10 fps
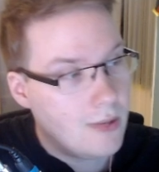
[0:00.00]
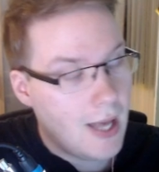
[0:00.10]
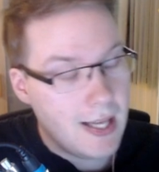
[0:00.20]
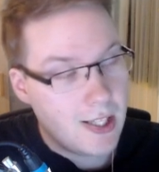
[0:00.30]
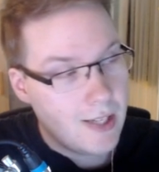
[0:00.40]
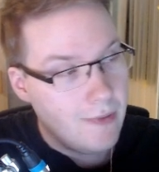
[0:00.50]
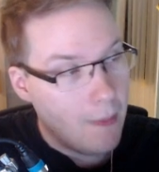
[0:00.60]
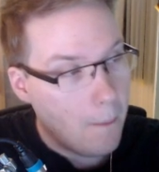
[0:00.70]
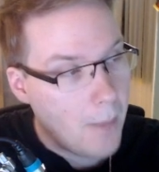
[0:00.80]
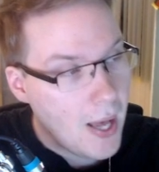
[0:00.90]
and is
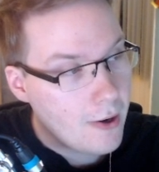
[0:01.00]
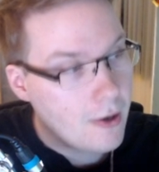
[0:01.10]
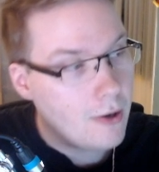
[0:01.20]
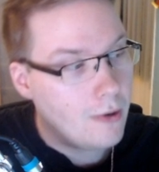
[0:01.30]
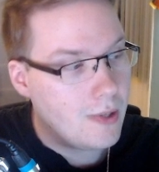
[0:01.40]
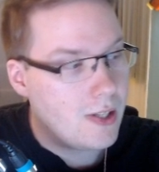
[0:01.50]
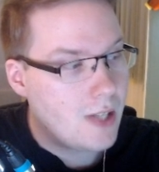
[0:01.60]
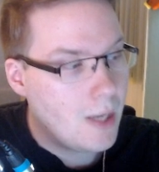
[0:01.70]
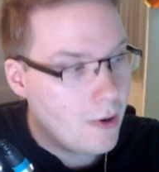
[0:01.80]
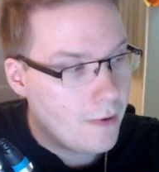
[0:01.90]
even better on the
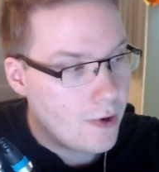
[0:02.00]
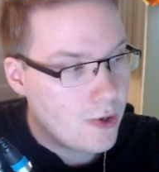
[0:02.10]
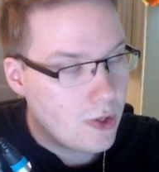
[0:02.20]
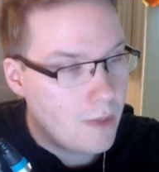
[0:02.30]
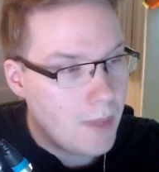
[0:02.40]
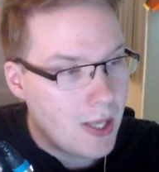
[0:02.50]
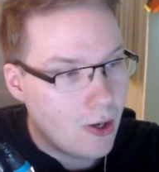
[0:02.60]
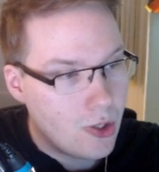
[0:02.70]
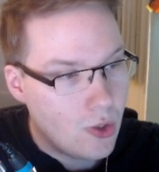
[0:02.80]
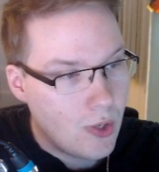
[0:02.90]
summer version
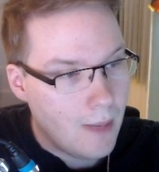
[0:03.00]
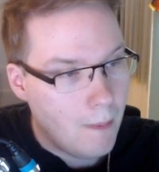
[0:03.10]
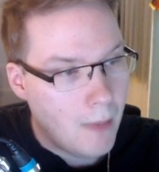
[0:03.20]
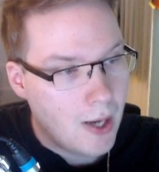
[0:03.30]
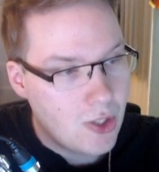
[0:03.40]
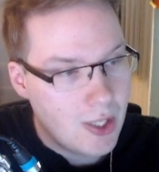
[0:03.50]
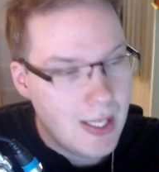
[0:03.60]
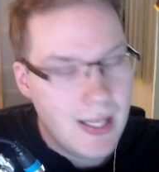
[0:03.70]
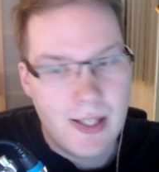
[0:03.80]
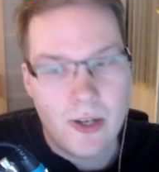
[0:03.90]
because you can much
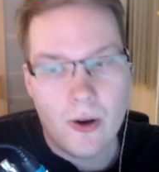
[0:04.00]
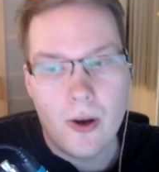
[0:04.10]
easier